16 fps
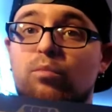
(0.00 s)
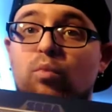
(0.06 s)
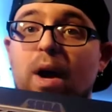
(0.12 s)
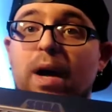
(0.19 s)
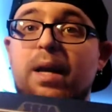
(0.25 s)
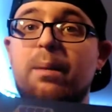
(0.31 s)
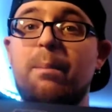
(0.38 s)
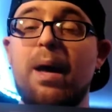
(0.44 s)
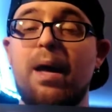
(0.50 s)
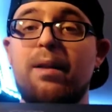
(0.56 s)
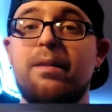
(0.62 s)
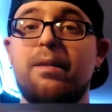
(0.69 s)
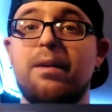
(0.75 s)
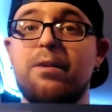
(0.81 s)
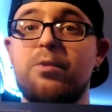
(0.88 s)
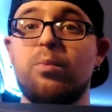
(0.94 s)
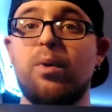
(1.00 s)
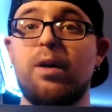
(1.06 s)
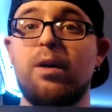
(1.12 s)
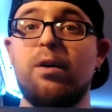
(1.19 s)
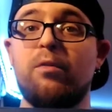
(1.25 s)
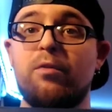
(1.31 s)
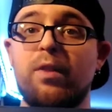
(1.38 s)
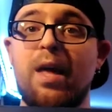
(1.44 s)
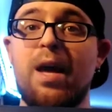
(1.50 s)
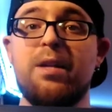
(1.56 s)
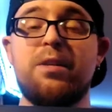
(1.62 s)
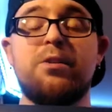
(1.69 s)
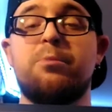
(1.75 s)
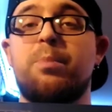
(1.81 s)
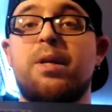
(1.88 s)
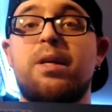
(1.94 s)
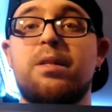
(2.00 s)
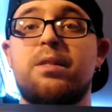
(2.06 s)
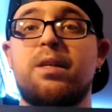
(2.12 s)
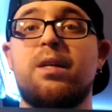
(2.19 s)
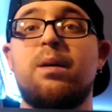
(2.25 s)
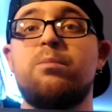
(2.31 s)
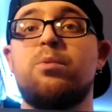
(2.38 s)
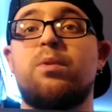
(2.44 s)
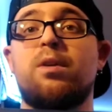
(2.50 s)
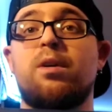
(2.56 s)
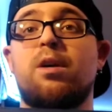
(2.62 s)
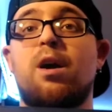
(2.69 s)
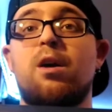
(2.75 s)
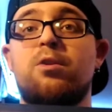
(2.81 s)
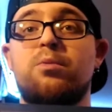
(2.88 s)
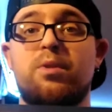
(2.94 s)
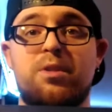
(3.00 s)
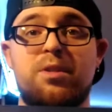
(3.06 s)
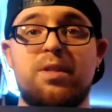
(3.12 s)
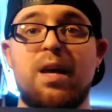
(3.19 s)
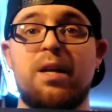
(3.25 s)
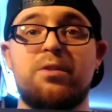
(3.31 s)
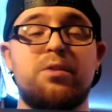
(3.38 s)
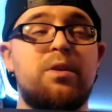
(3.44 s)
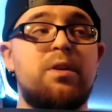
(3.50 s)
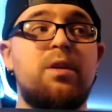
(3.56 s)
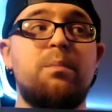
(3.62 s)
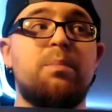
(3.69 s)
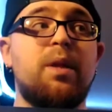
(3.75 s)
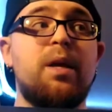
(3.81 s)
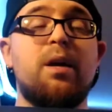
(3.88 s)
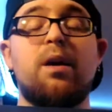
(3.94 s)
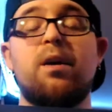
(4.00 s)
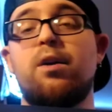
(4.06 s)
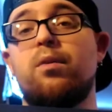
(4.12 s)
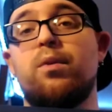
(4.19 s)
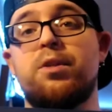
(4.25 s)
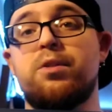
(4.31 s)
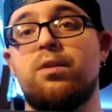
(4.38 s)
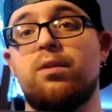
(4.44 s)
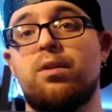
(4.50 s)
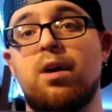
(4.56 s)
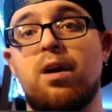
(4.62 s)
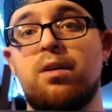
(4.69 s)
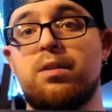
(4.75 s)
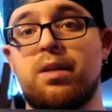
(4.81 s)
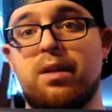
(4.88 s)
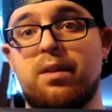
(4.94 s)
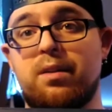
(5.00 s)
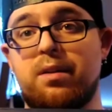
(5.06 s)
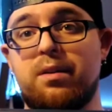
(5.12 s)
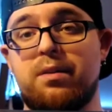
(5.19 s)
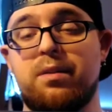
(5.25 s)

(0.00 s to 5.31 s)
recommend this one over that just because it comes with a cartridge slot, so you can play all your original carts on this.